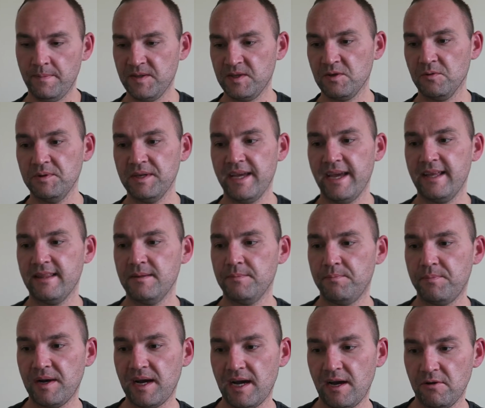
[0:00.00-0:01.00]
So we had
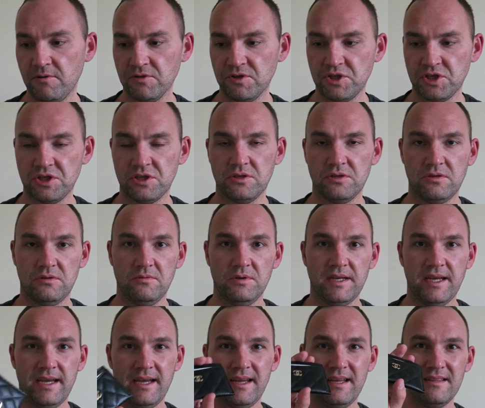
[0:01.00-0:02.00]
the pouch, we
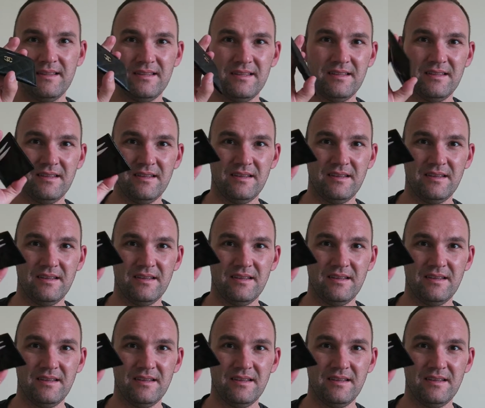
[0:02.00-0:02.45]
had